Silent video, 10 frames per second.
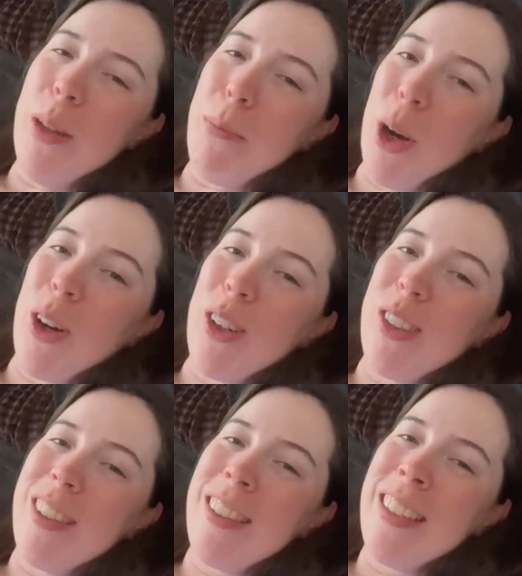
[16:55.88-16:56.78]
the
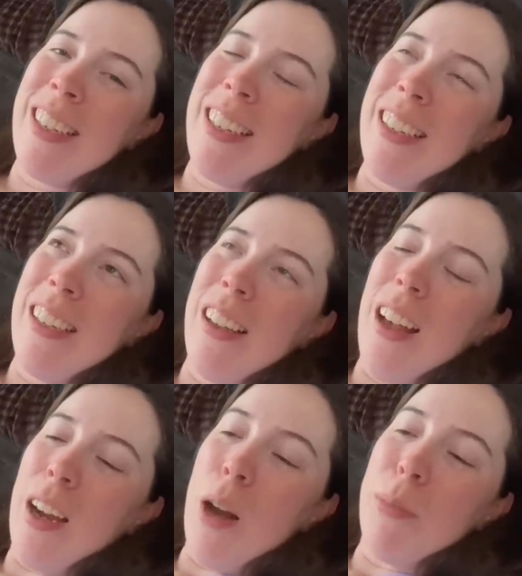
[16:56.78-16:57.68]
birds
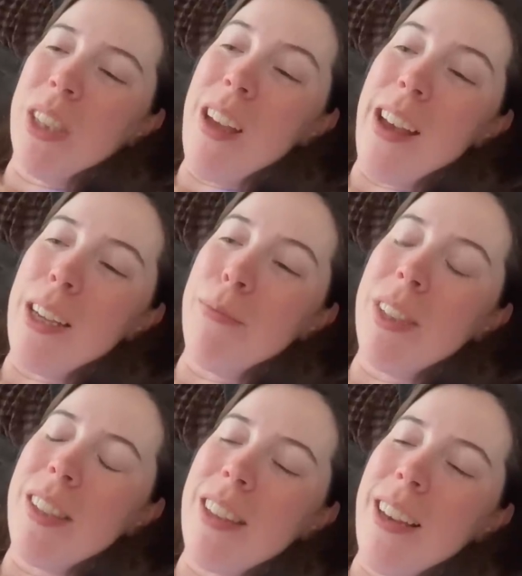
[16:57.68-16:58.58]
a couple
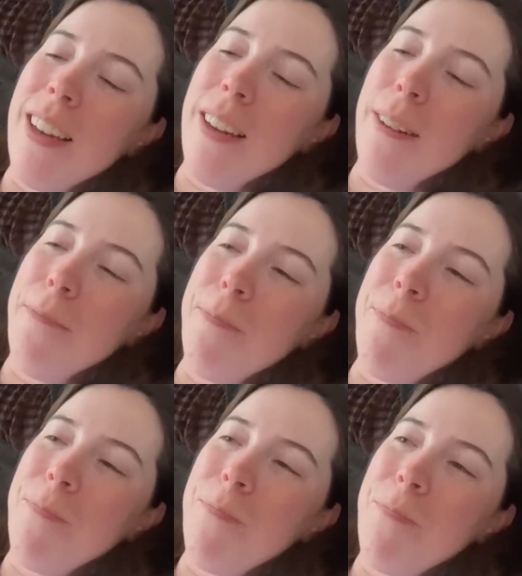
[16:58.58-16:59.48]
times.
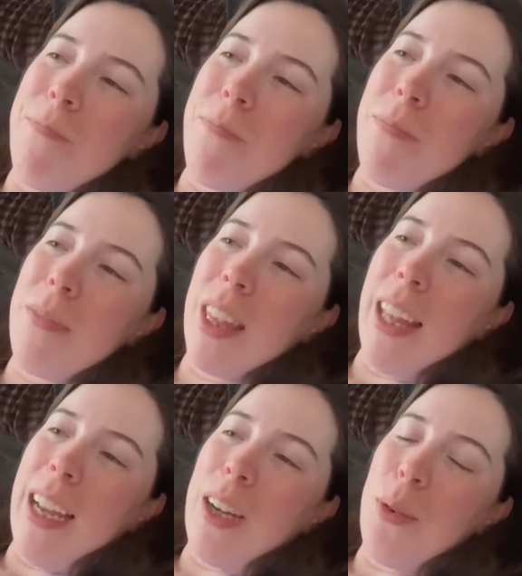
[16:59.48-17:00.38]

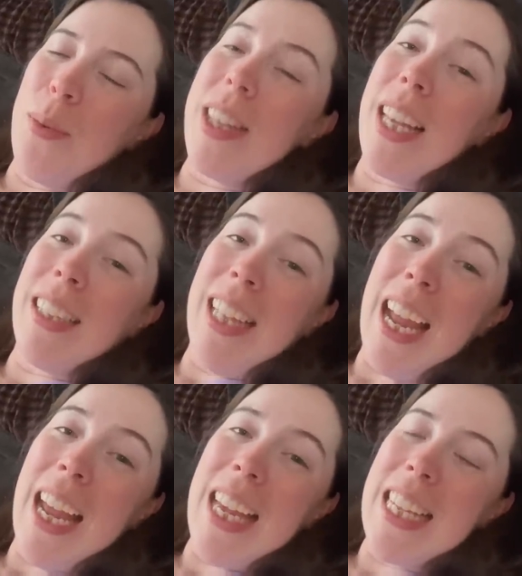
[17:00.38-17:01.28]
Like when they
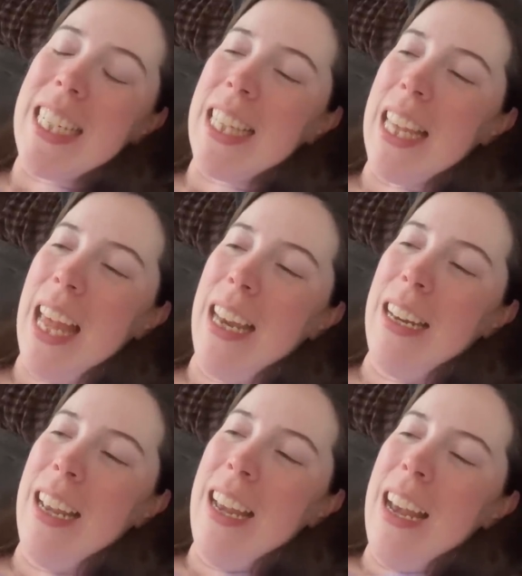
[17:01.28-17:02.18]
land and
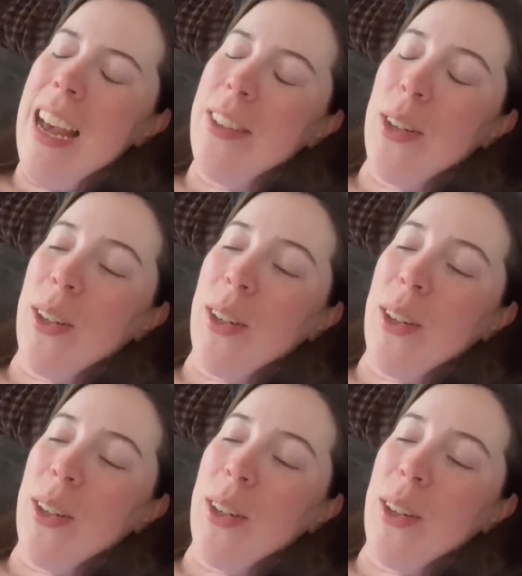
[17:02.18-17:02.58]
then as they're